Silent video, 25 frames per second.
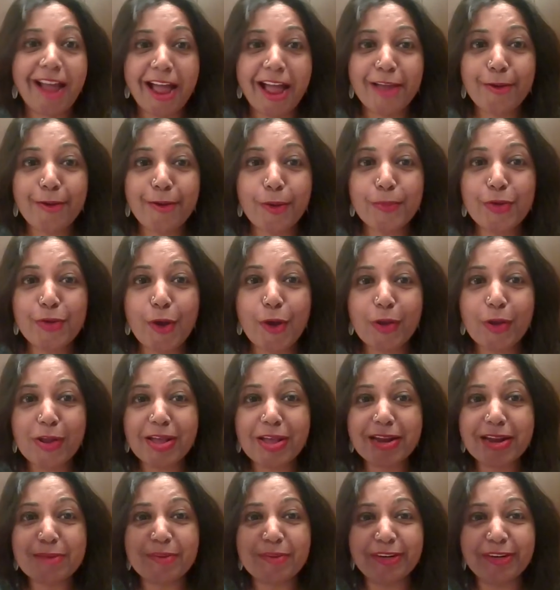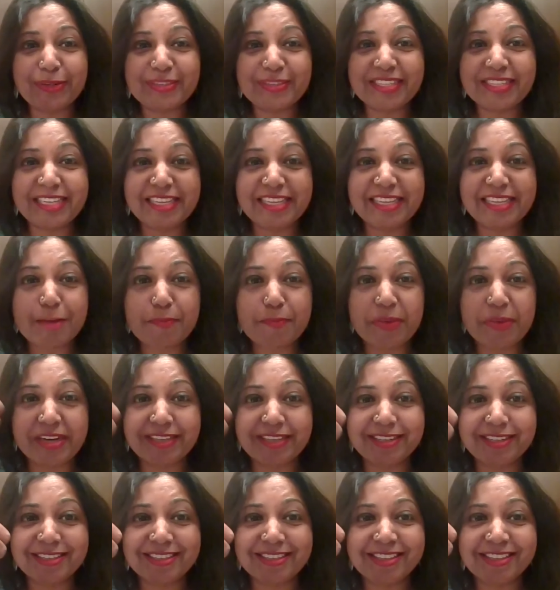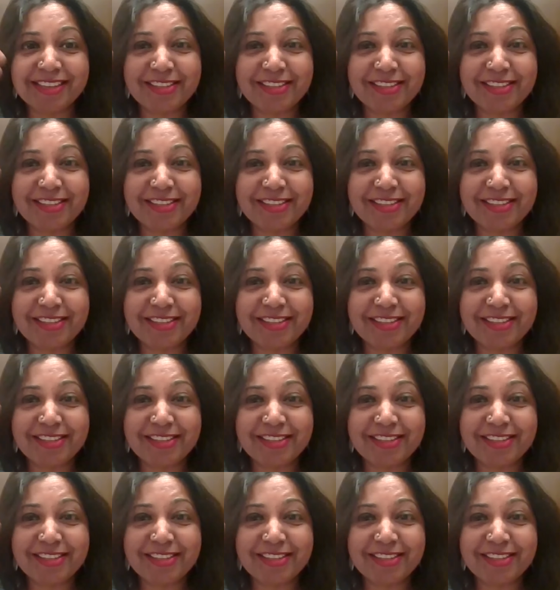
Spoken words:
I hope you all are able to see their pictures.